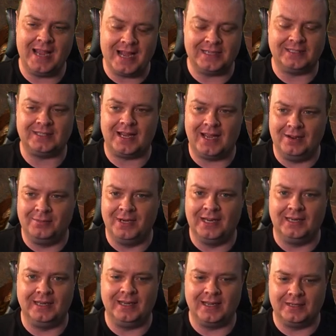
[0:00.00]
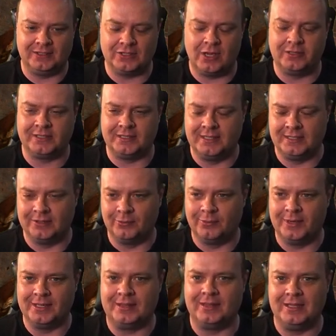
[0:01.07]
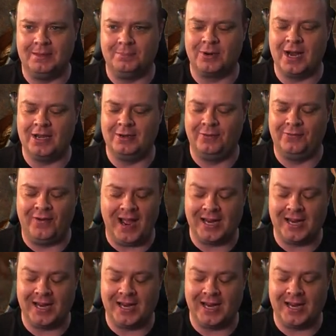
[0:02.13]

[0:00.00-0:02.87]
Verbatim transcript: Yes, I am nearly exalted with the brand new